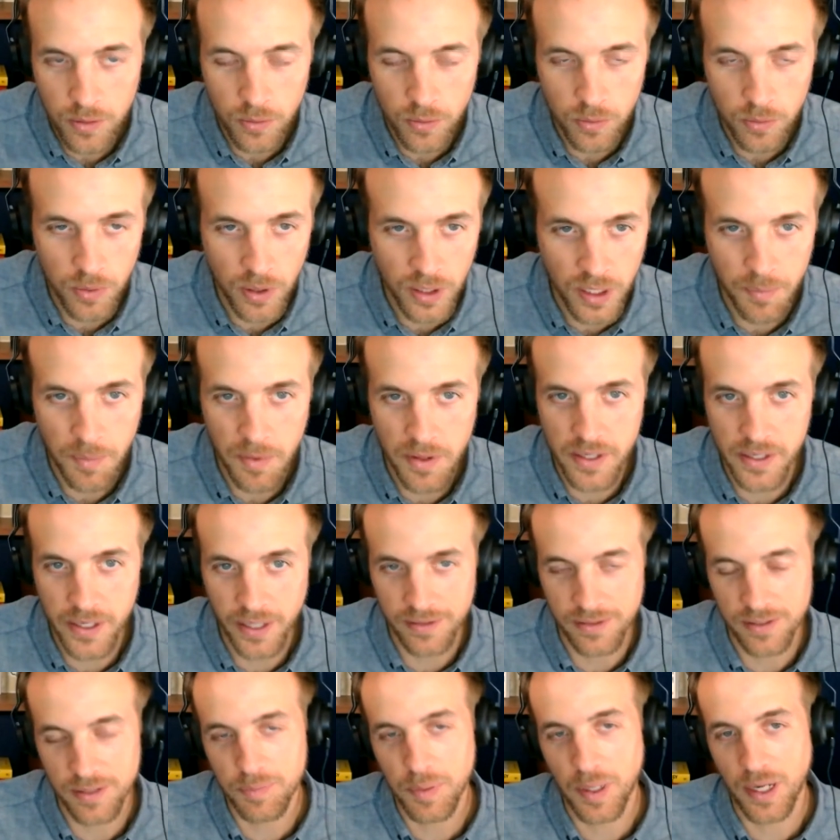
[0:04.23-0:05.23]
Welcome to the
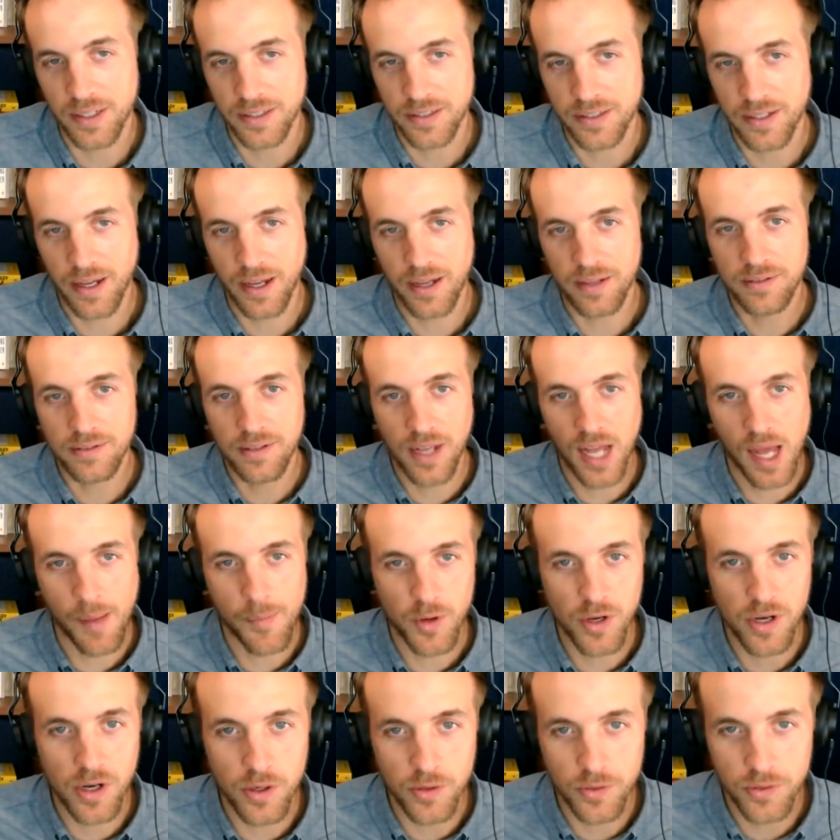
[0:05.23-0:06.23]
Nexus podcast. I'm
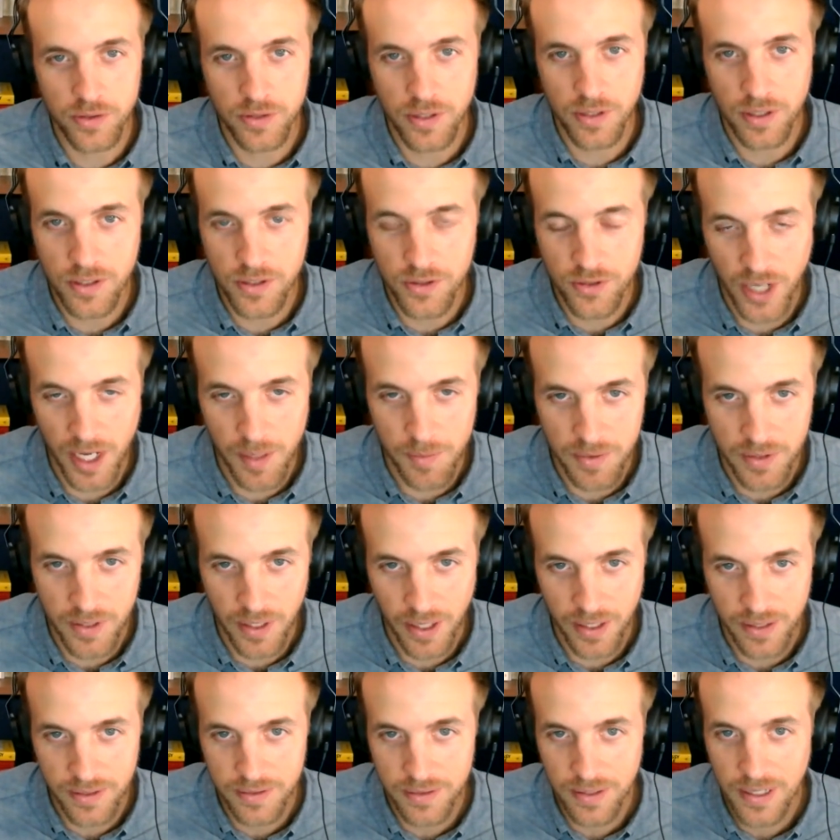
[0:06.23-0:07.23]
your host, James
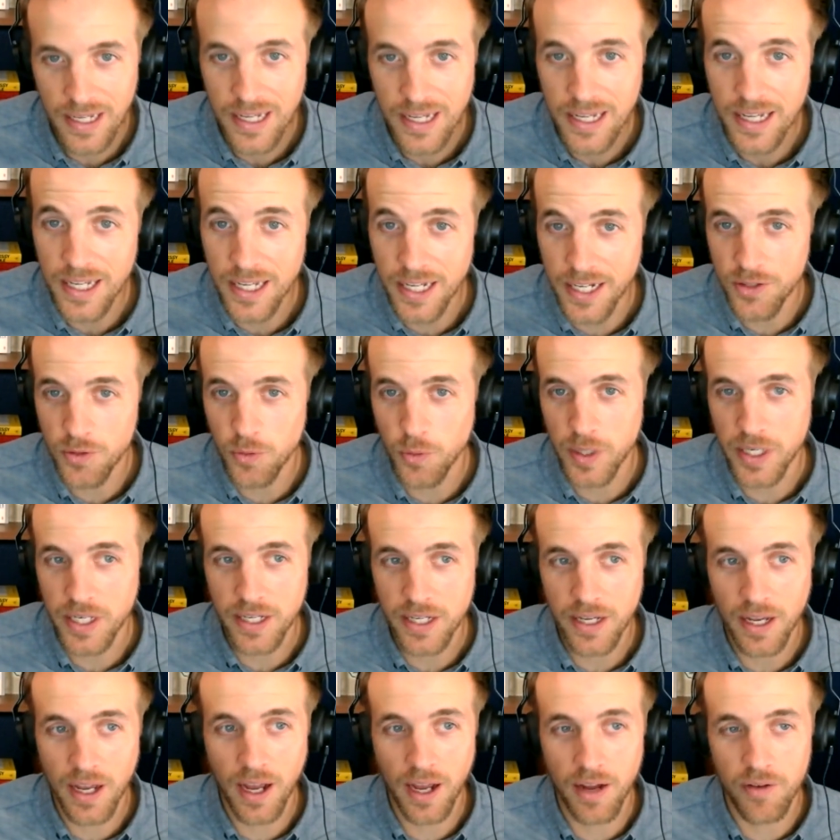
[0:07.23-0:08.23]
Dice. Each week,
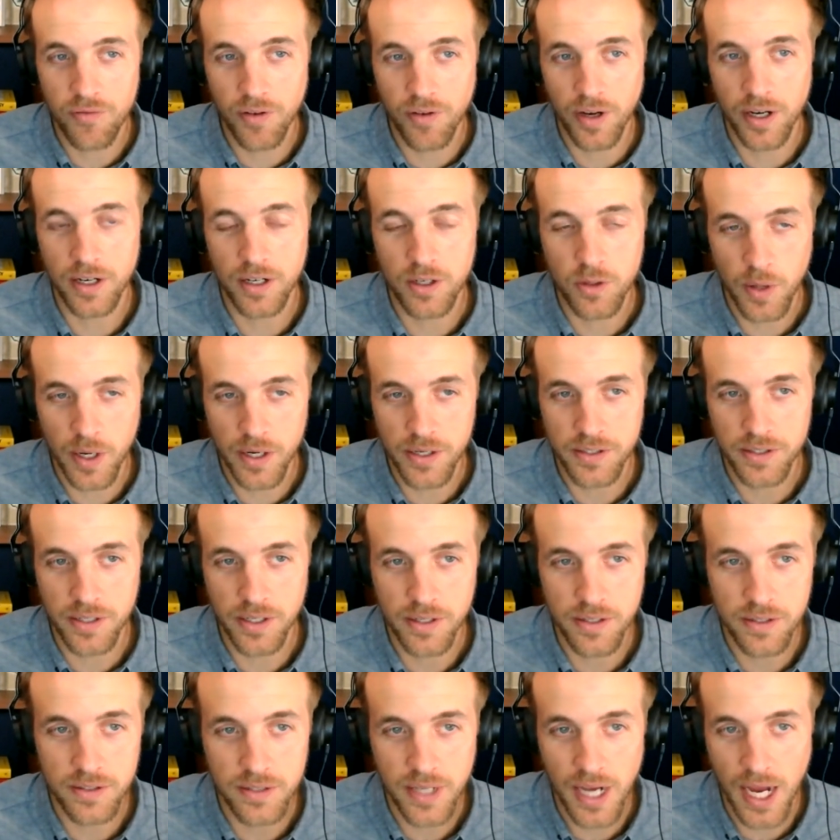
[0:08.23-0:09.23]
I fire
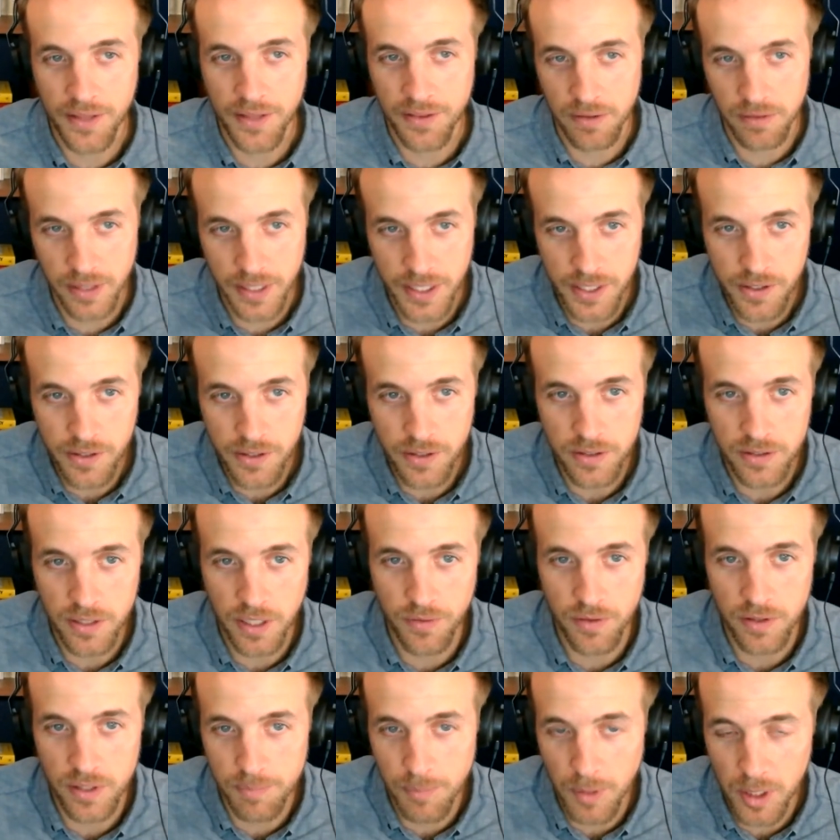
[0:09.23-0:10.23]
questions at the leaders of
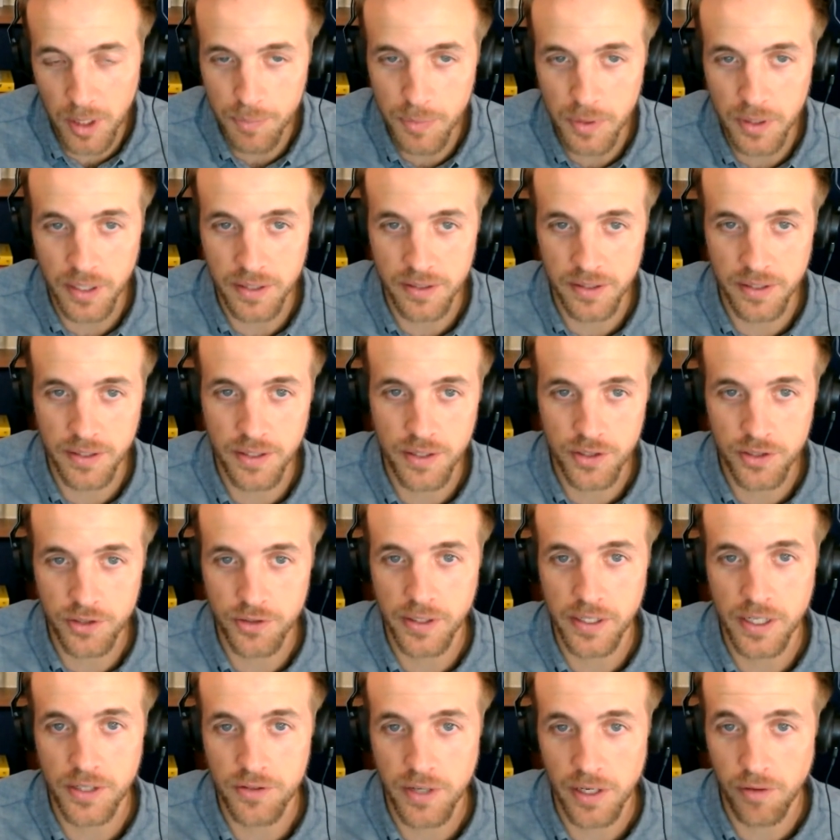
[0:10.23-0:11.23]
the smart buildings industry
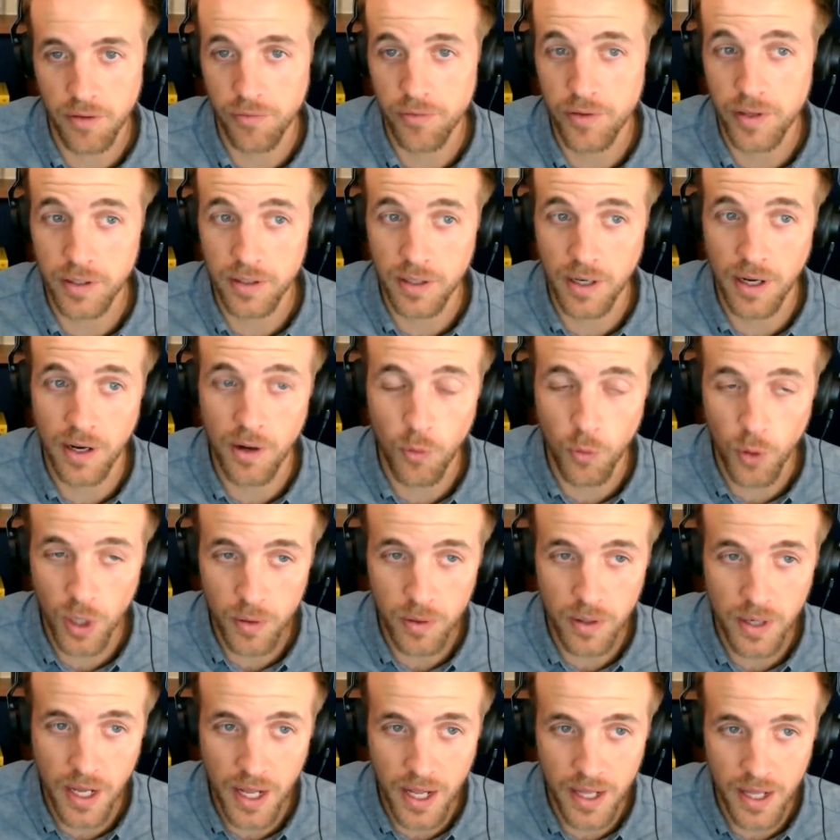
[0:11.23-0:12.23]
to try to figure out where
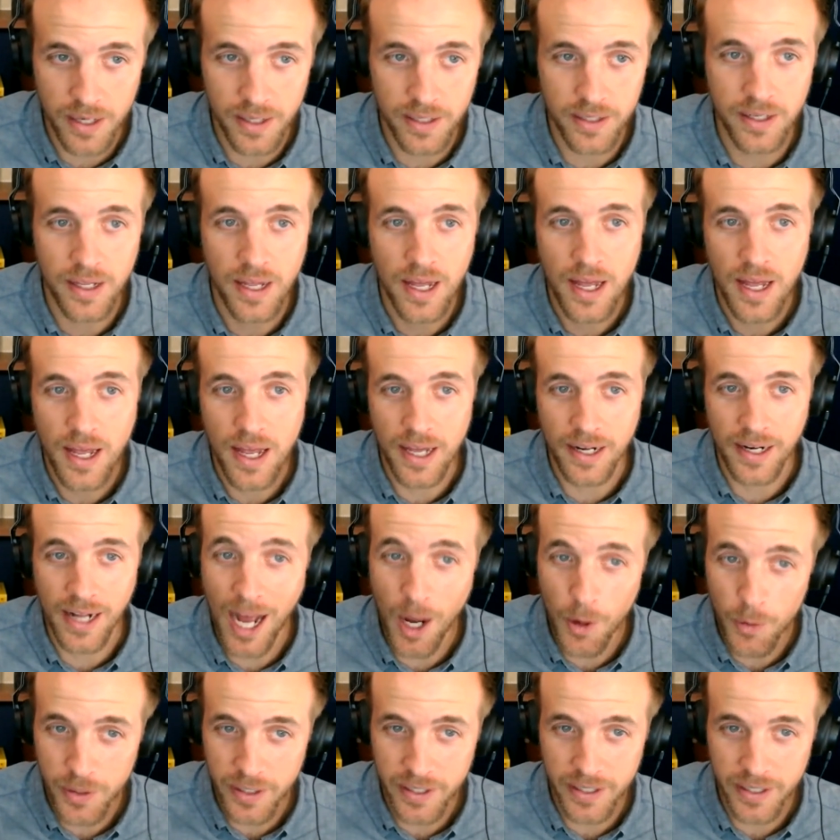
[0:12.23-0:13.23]
we're headed and
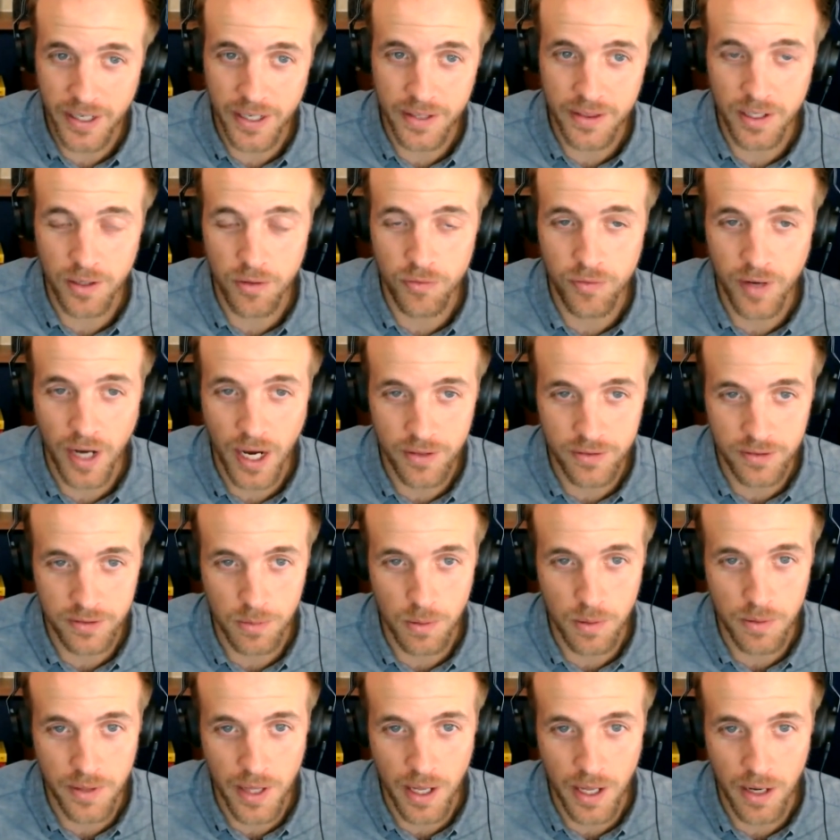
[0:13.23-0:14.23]
how we can get there faster
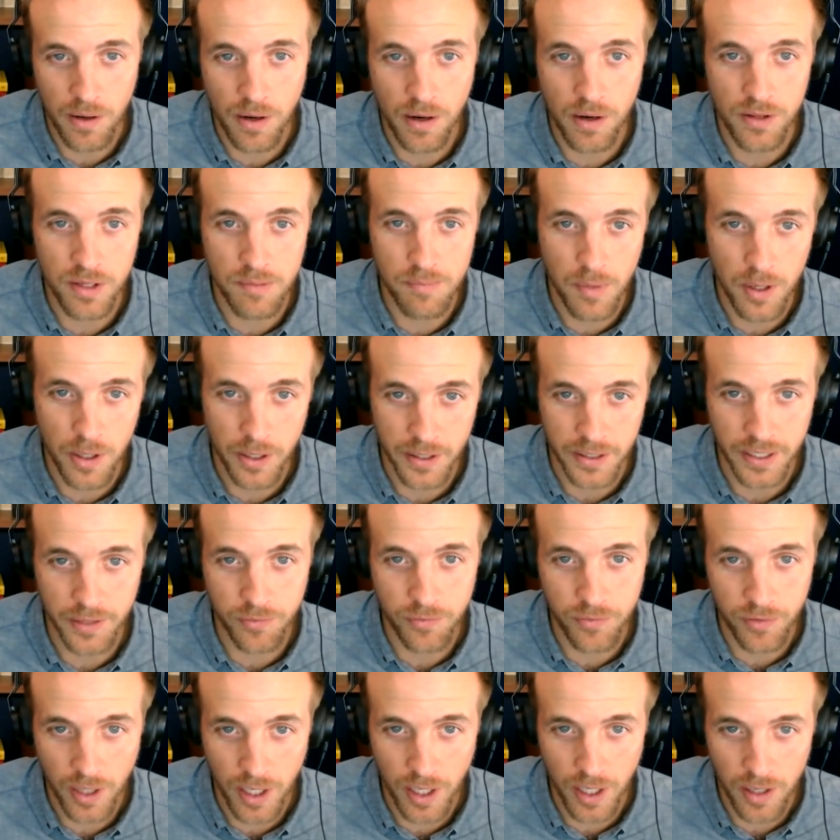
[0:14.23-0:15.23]
without all the marketing
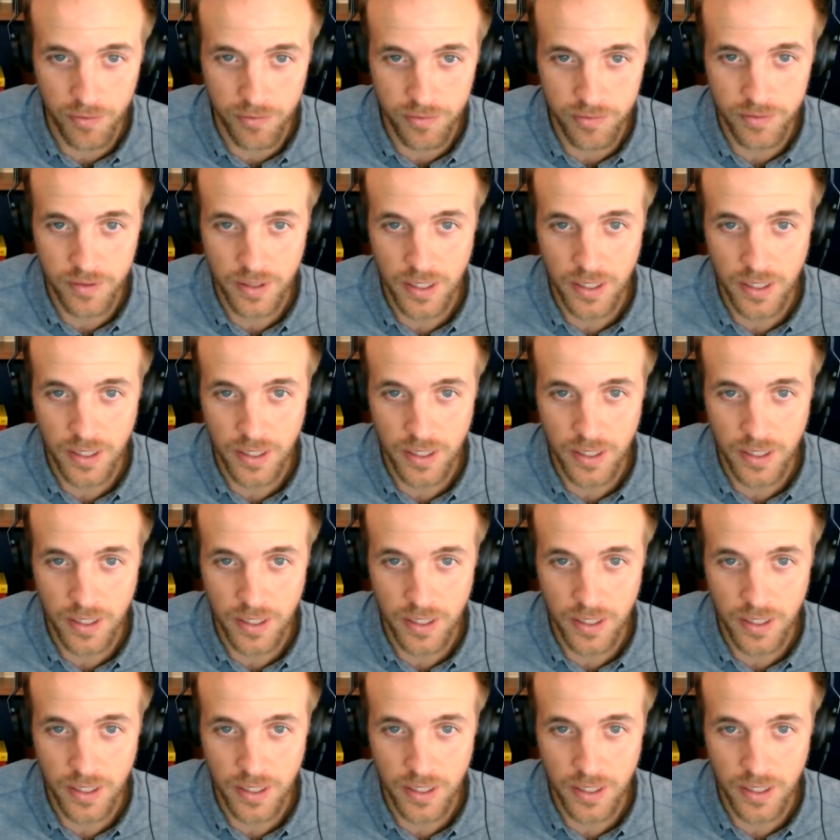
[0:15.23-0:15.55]
fluff.